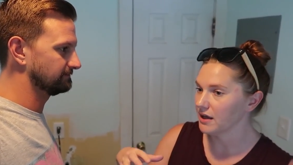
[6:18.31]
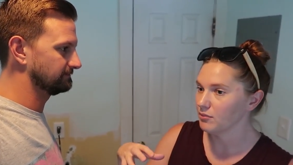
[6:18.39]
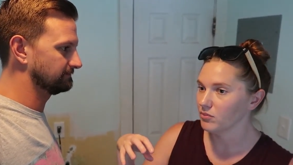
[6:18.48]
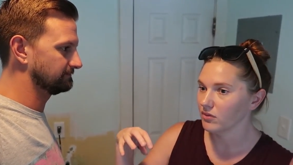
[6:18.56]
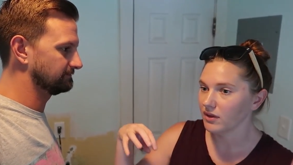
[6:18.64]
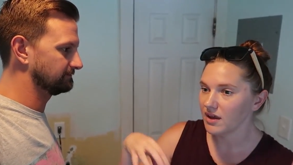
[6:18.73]

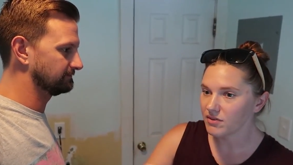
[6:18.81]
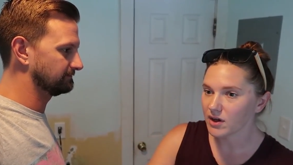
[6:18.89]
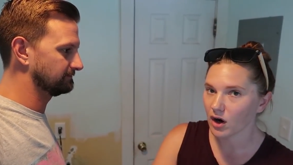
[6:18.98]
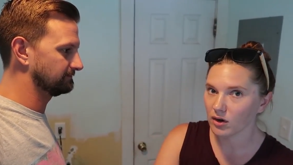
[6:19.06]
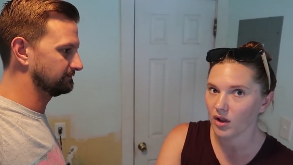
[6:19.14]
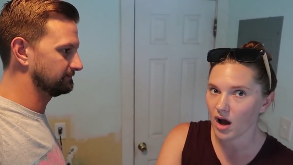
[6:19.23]
Speaker 1: him
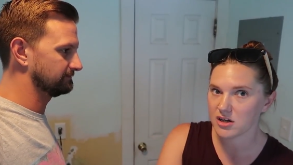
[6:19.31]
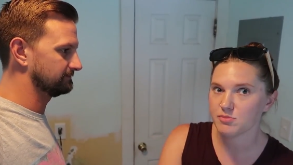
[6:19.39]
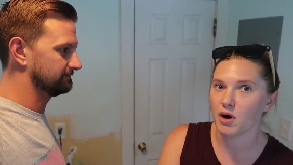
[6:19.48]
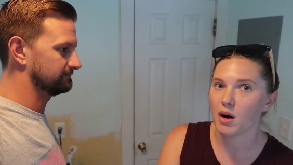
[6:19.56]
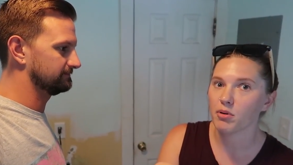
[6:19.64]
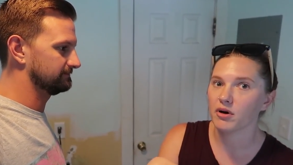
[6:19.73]
leaving our locked
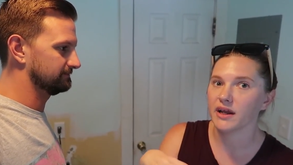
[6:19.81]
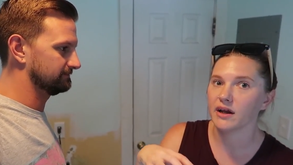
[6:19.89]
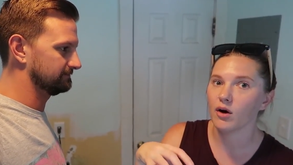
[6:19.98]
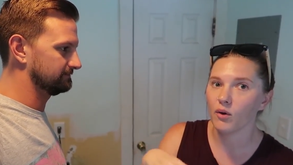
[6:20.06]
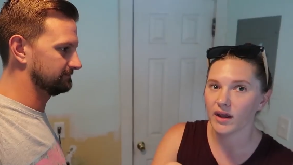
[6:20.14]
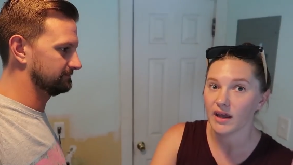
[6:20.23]
property
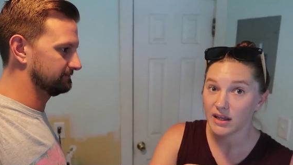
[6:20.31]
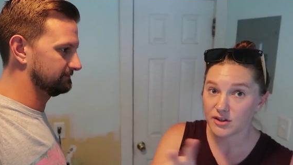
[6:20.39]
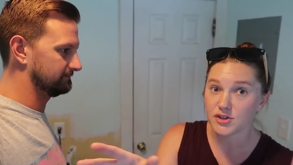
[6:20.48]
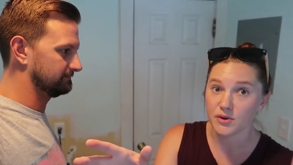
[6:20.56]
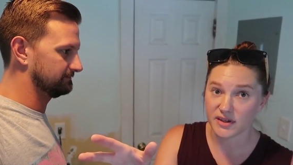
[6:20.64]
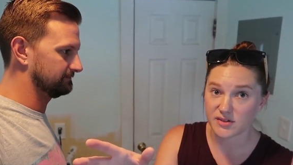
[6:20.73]
and going
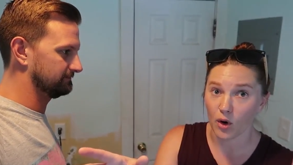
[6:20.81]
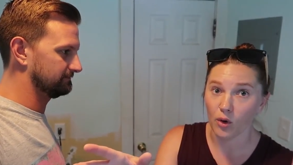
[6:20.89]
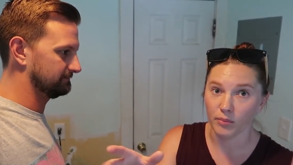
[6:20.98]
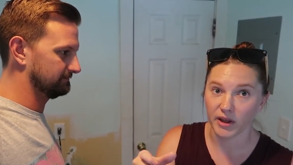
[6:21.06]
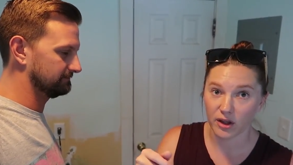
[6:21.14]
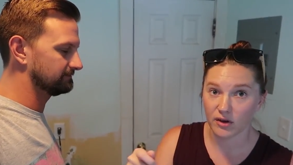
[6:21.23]
into his
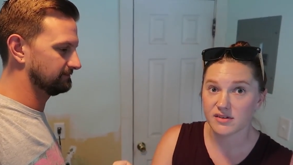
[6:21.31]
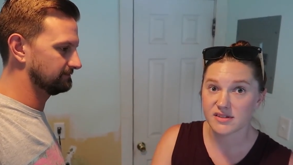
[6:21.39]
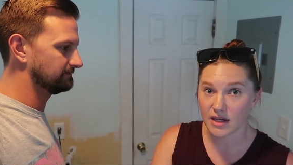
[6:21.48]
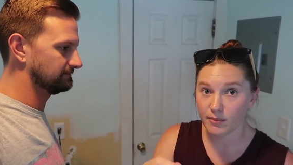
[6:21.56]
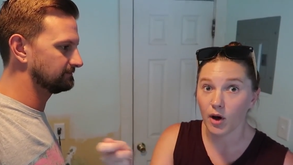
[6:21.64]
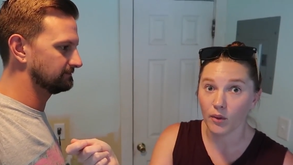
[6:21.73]
home. Like you could
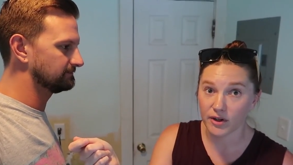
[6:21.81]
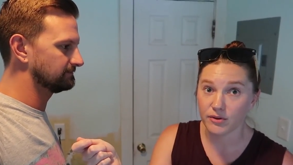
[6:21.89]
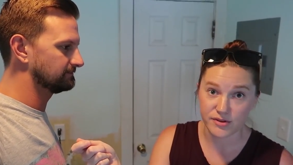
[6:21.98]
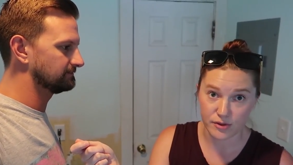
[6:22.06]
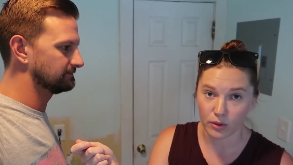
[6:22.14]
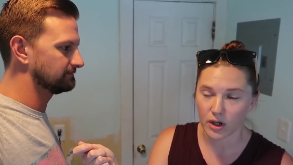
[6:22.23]
see him go
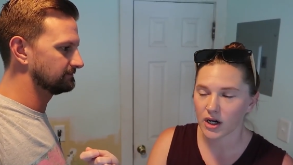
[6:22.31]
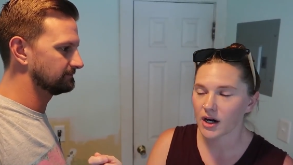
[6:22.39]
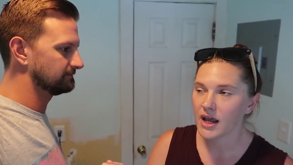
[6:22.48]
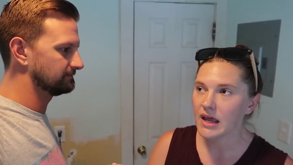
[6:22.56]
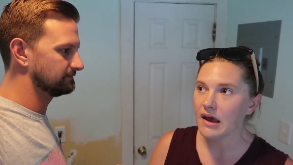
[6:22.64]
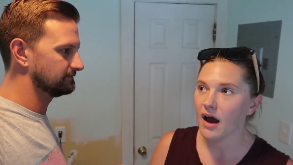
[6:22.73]
into his
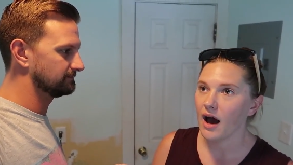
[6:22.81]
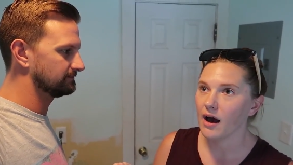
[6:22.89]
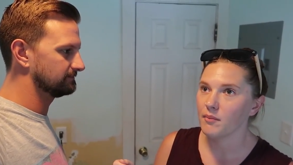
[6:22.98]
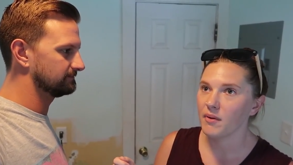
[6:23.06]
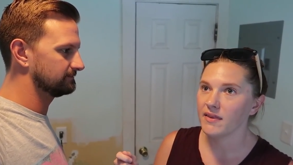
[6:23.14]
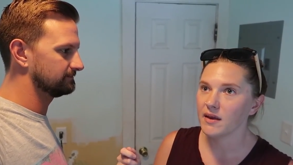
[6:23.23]
door.
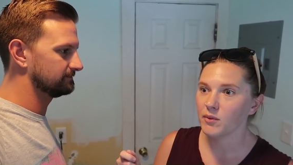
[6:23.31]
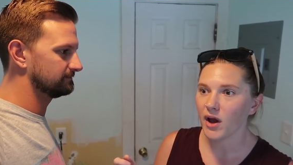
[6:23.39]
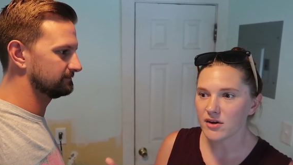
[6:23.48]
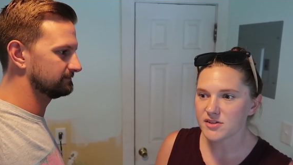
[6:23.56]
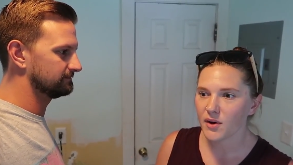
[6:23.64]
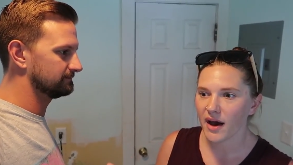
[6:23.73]
And then we
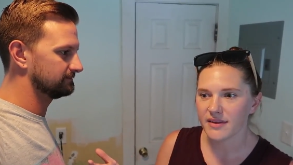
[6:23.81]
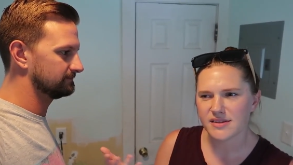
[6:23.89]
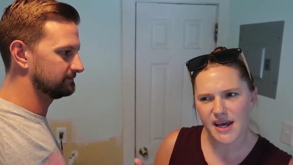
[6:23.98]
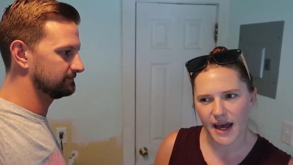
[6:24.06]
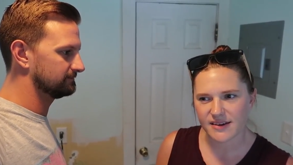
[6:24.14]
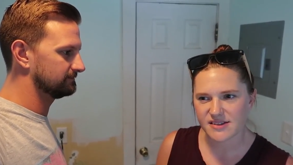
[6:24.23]
also had
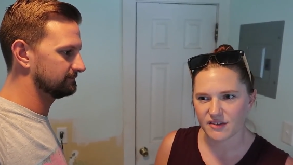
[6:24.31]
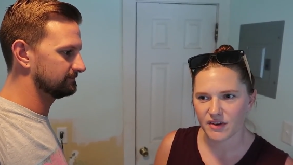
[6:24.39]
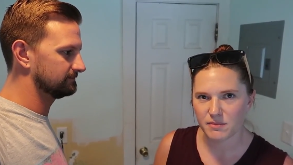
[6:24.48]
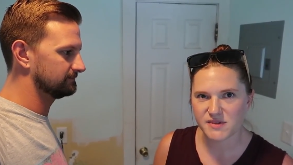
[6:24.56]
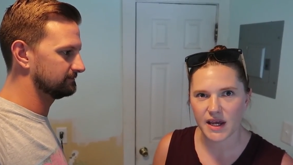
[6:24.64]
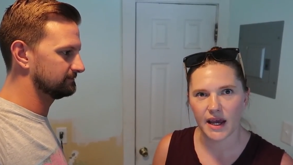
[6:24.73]
the text of
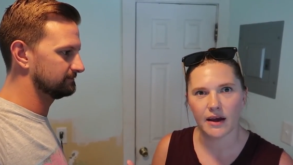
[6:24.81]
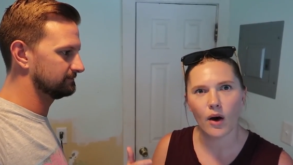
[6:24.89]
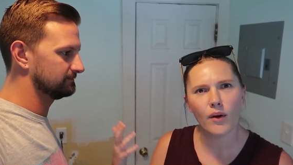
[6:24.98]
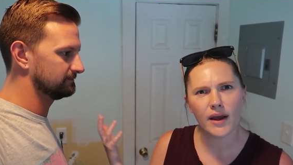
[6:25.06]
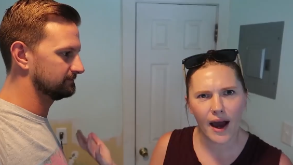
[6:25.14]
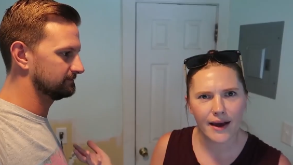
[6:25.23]
him saying,
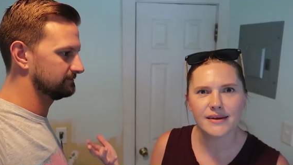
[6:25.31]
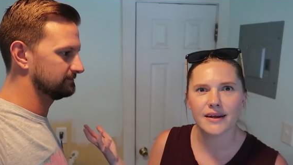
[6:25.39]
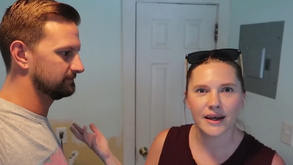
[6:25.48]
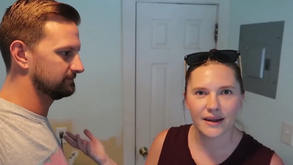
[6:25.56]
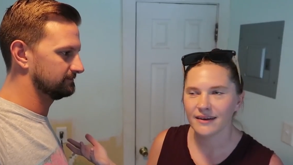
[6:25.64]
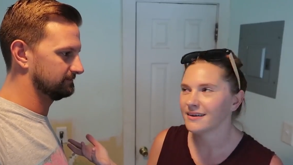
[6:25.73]
oh yeah, I
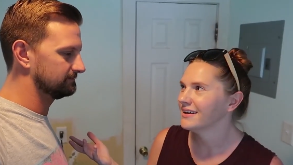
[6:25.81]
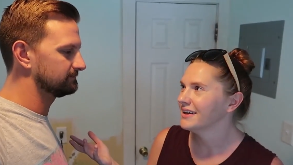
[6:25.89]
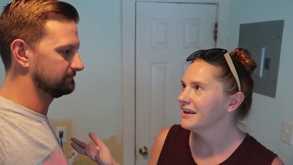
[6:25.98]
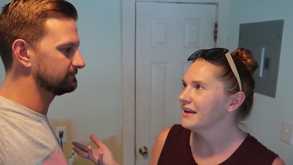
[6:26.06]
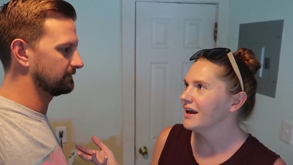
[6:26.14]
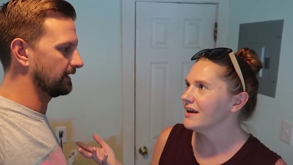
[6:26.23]
did it.
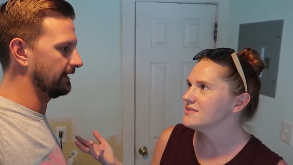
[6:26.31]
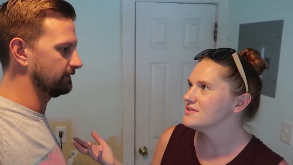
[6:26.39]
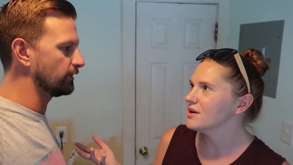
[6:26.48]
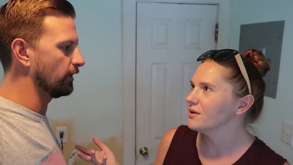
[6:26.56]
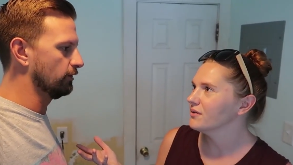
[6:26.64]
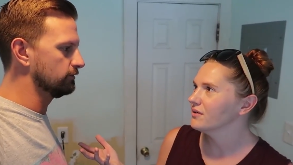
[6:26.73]
And
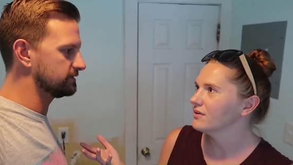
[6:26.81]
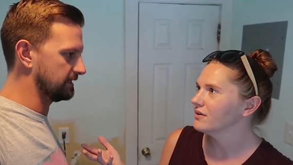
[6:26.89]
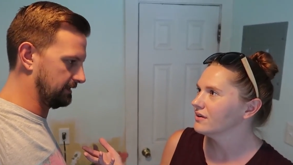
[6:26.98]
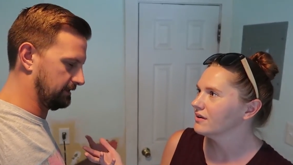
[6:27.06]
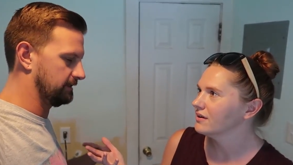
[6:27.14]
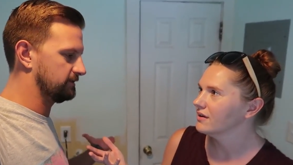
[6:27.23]
so, the hose
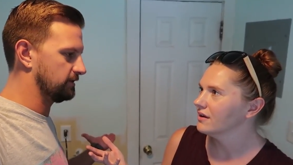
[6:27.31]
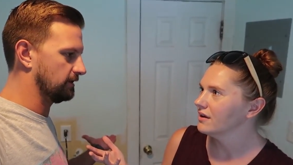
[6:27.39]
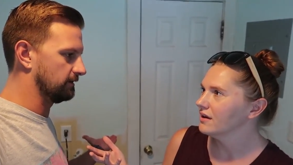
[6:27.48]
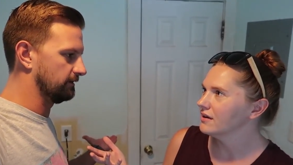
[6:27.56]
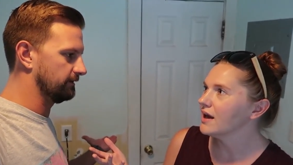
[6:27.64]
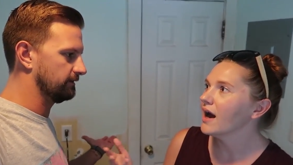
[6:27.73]
in his
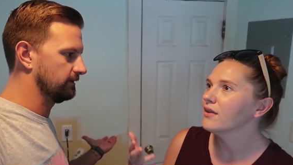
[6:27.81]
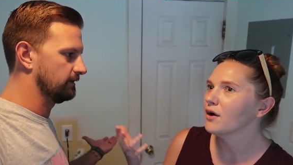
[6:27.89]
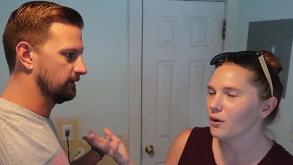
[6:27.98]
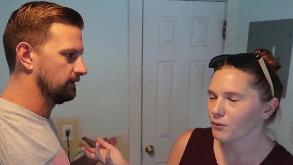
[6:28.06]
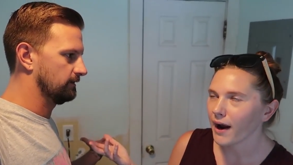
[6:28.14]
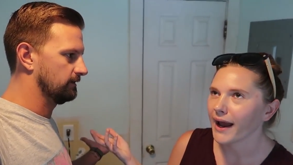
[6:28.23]
yard.
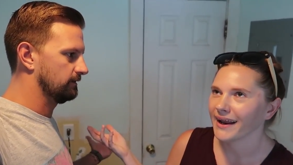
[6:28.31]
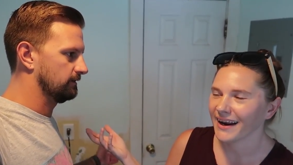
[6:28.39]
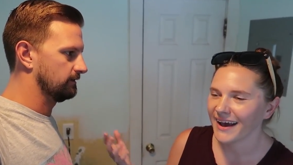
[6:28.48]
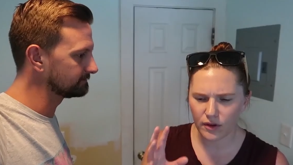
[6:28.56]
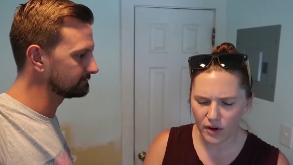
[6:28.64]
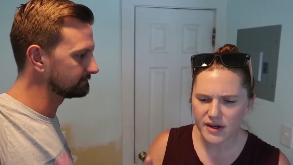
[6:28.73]
Yeah,
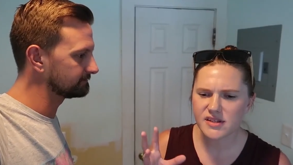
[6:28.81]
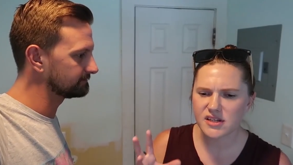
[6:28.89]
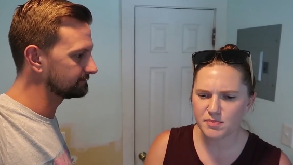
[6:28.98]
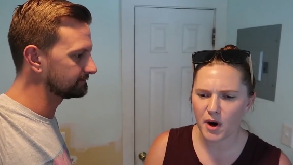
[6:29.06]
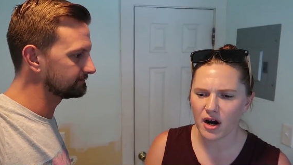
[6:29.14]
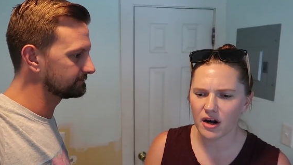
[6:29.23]
right. The
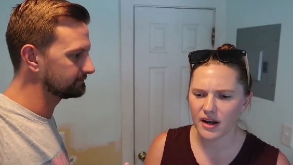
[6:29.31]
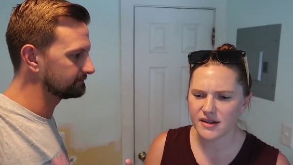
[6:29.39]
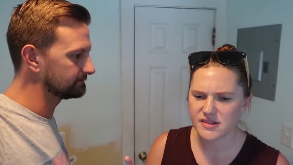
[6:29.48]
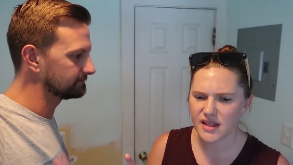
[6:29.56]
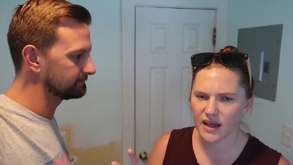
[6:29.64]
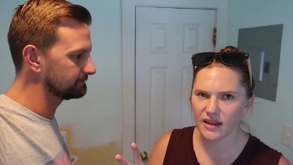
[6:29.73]
craziest part
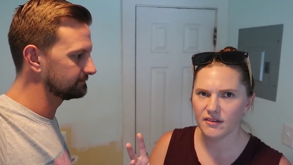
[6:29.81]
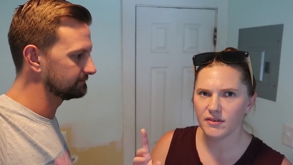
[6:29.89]
is that